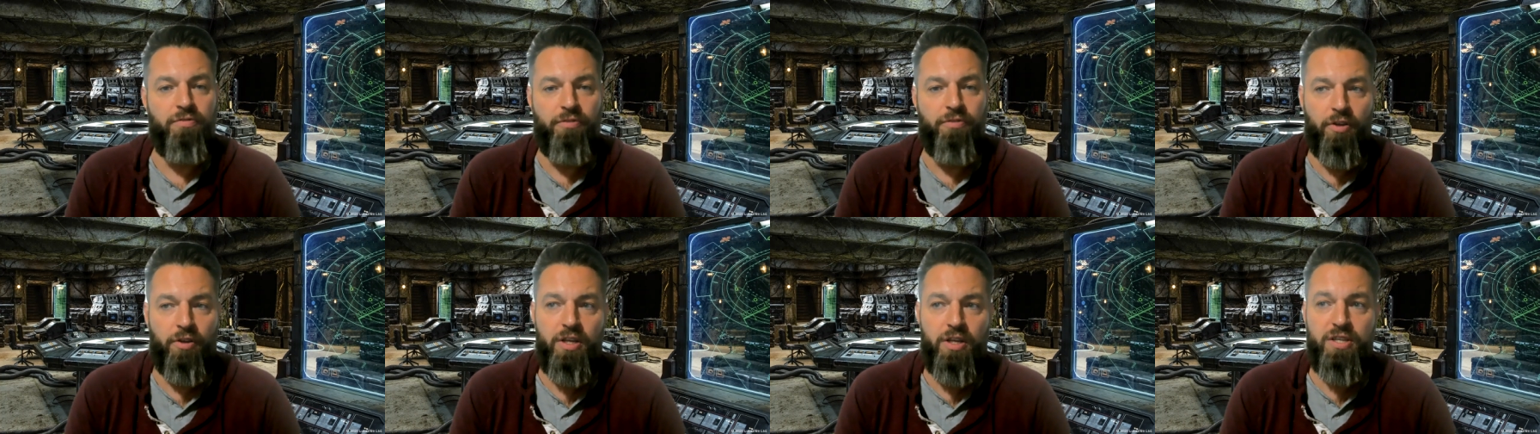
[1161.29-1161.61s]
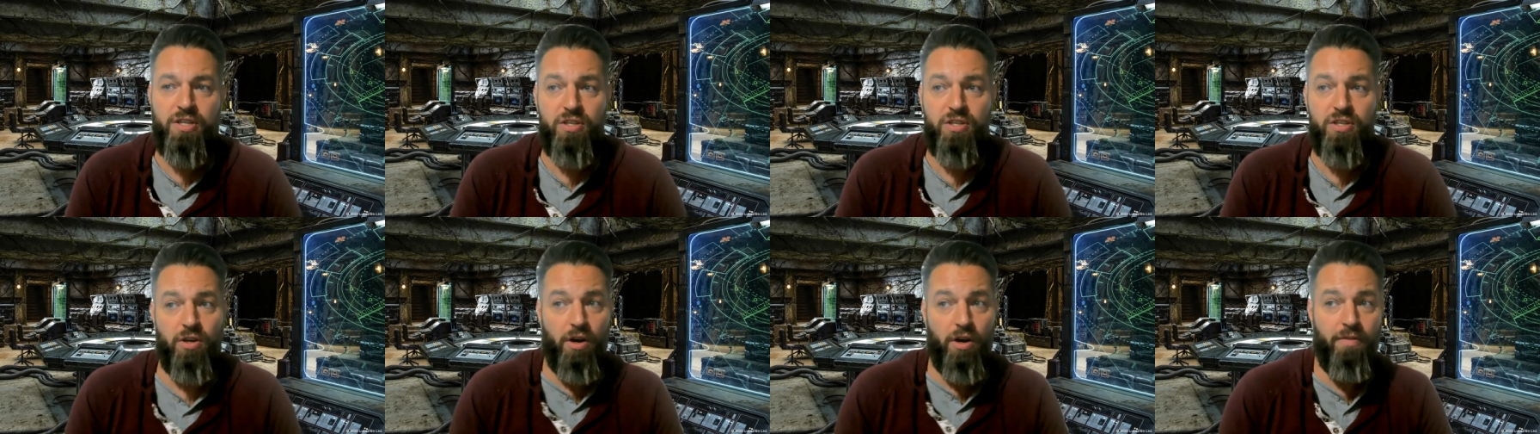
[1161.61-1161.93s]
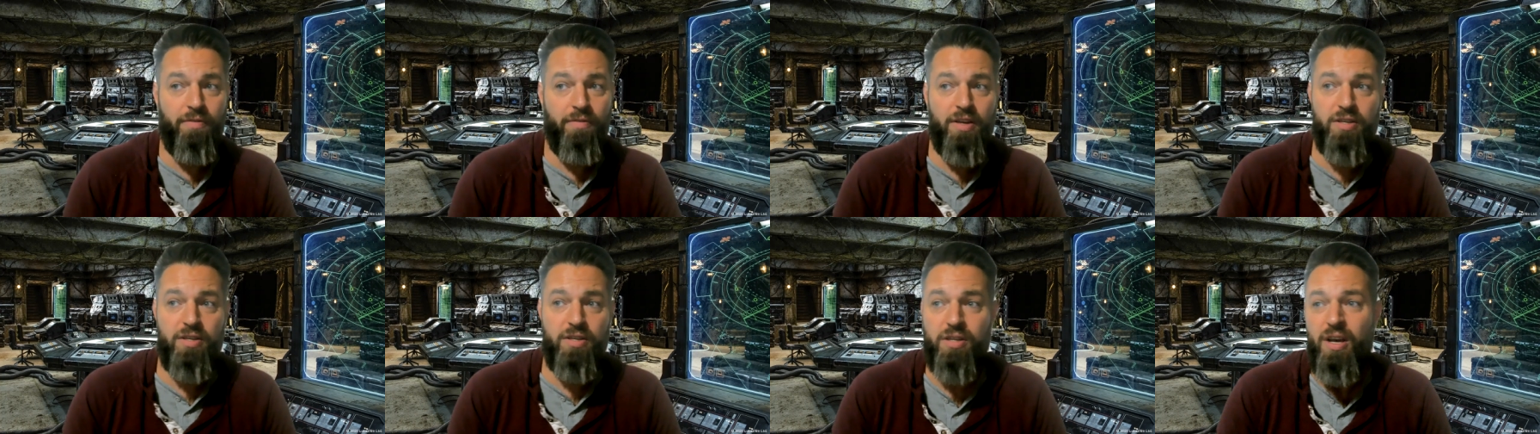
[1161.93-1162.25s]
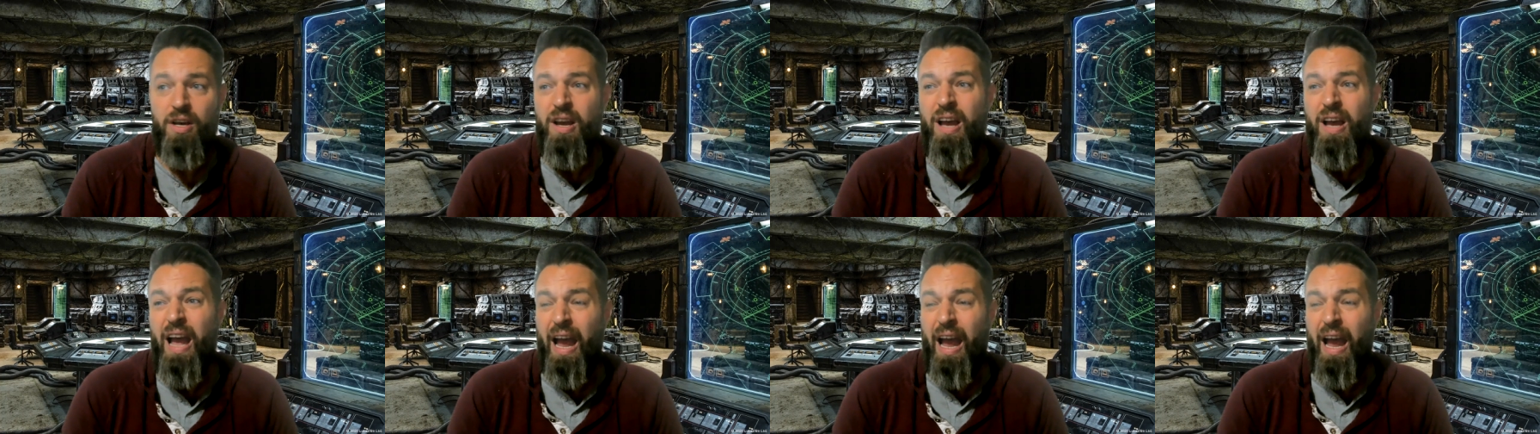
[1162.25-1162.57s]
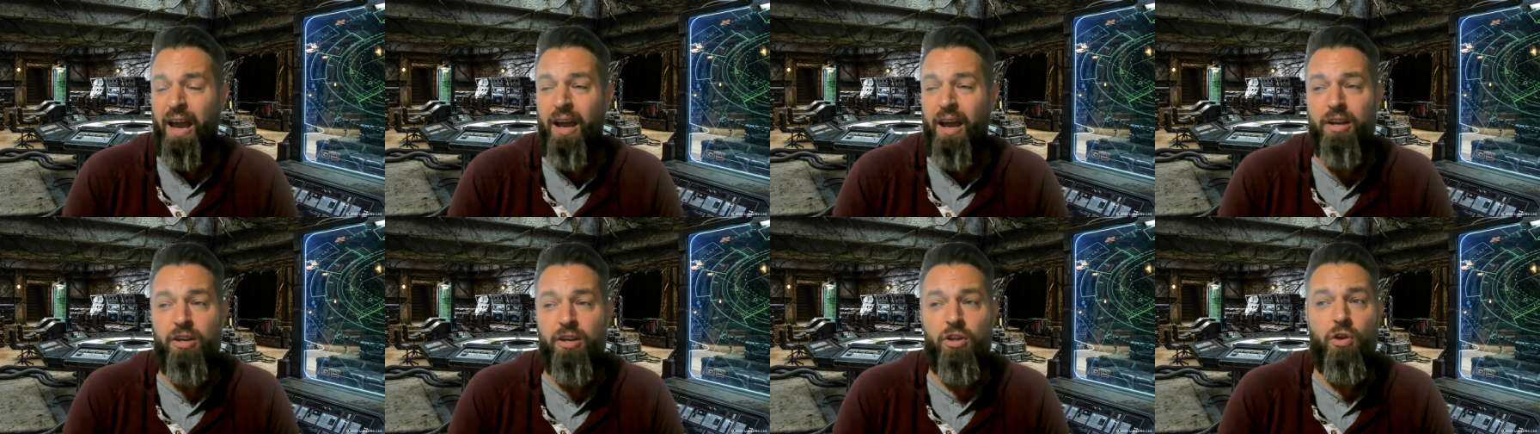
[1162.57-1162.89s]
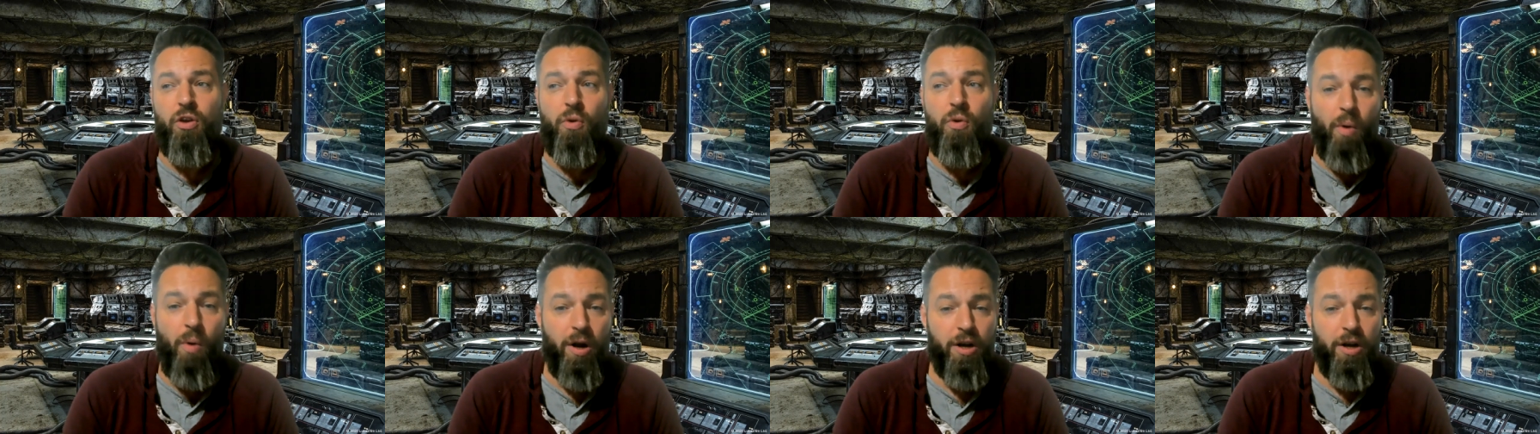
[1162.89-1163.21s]
for this service and
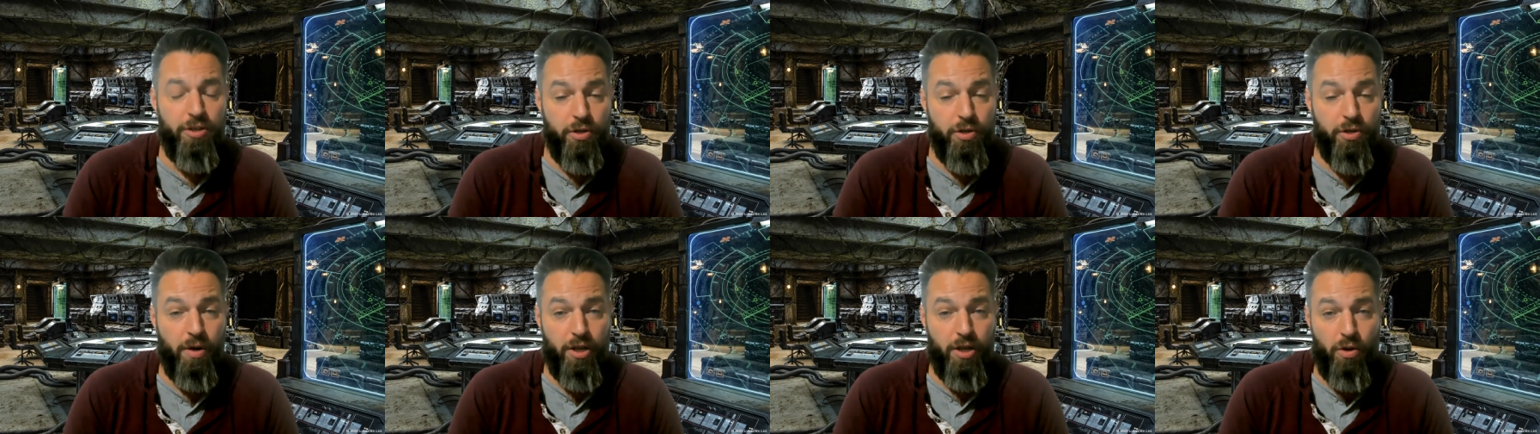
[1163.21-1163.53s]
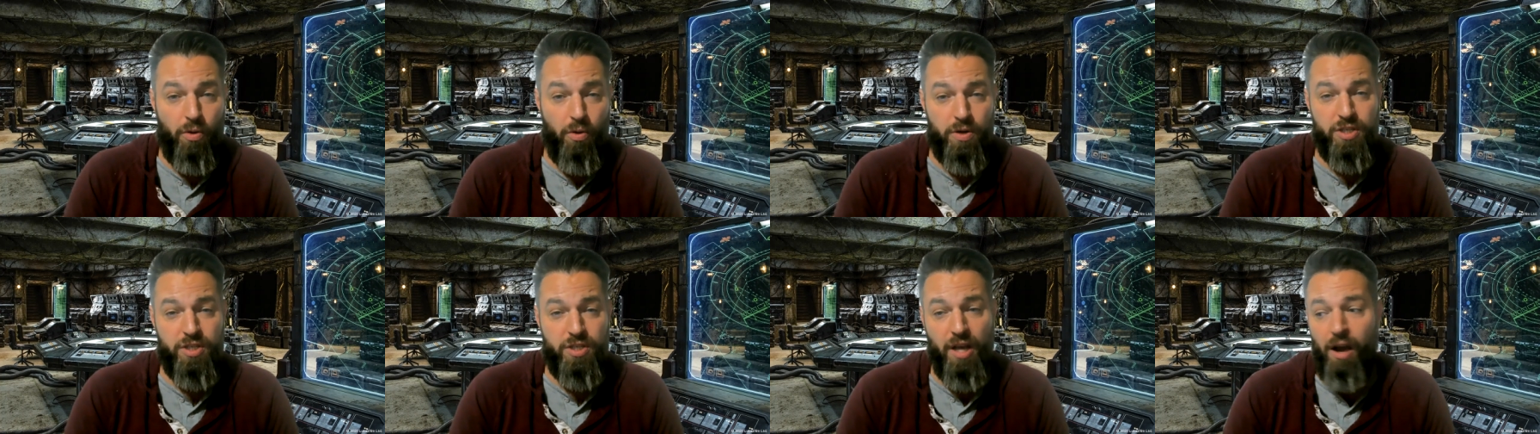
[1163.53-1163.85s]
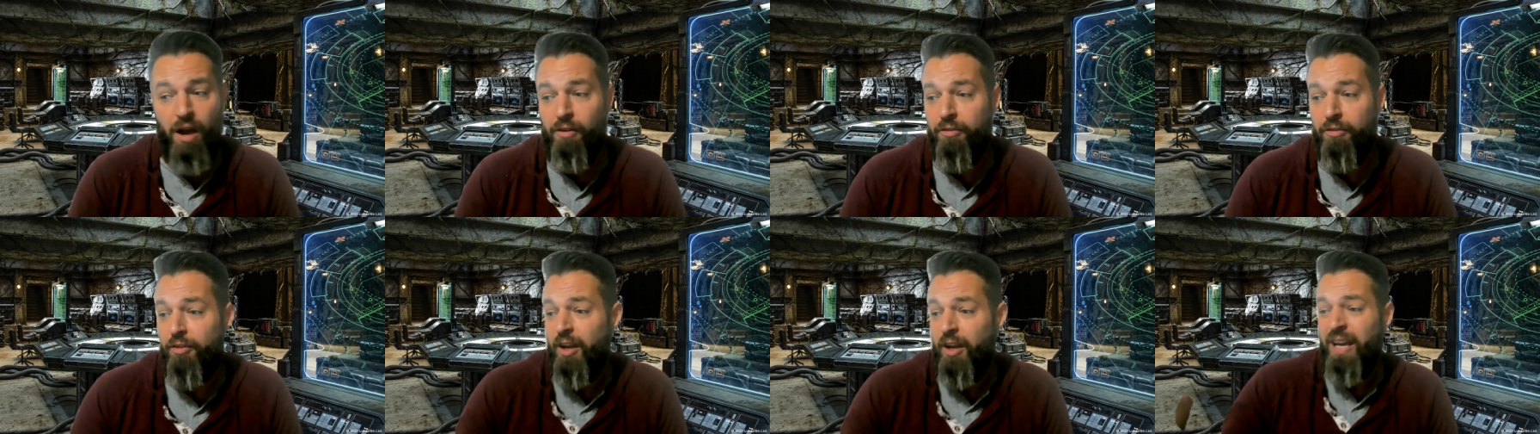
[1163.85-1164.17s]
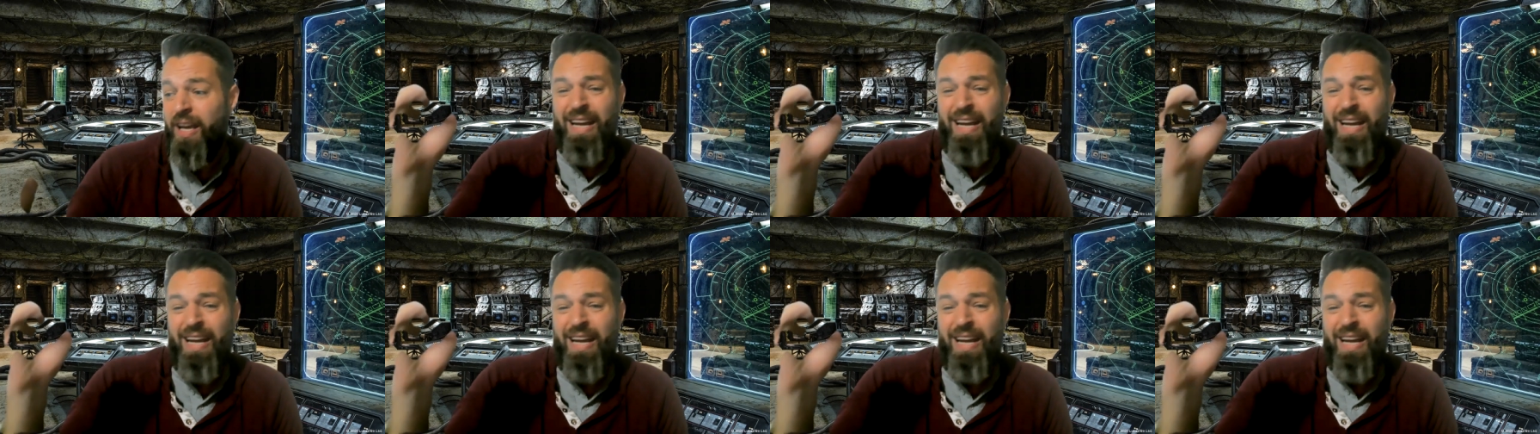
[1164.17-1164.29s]
you want to do it yourself,